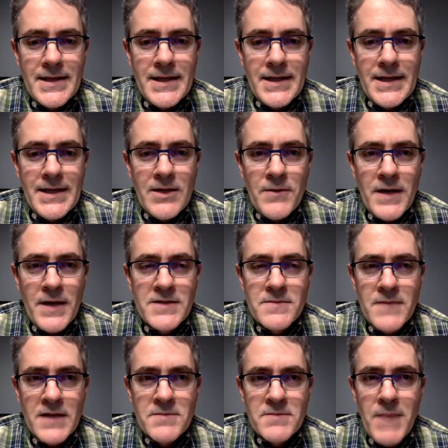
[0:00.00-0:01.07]
you know that's
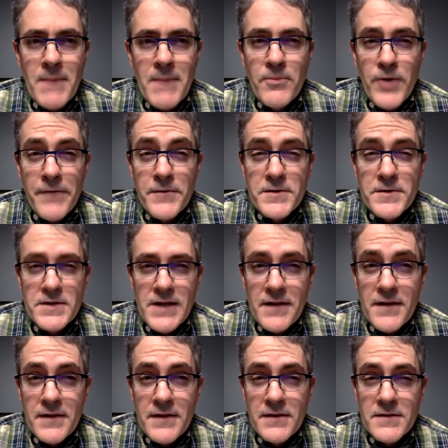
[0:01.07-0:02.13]
that's my preference, and I
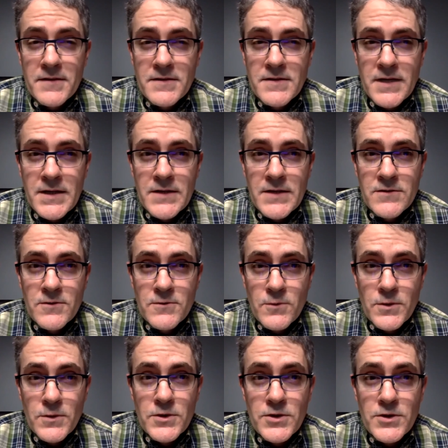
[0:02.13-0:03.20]
think the studies are
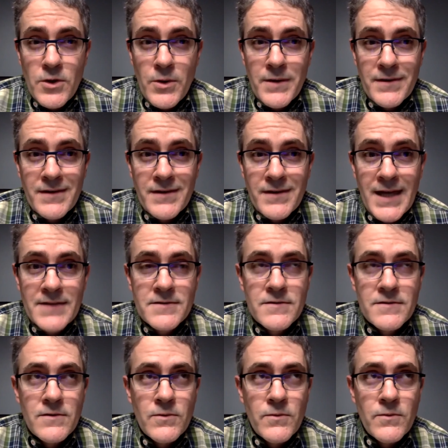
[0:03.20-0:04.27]
sort of showing that that's
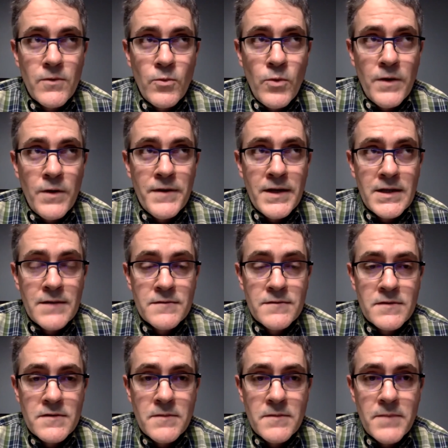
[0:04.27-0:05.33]
the the one that gives
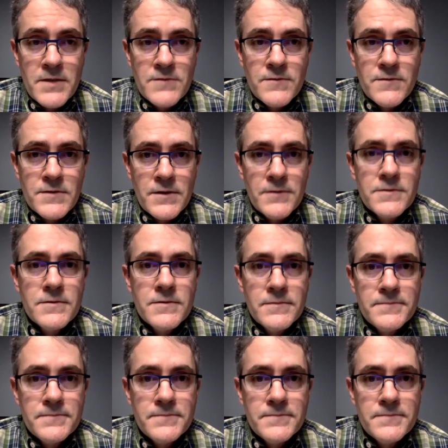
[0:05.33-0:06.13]
us the best results.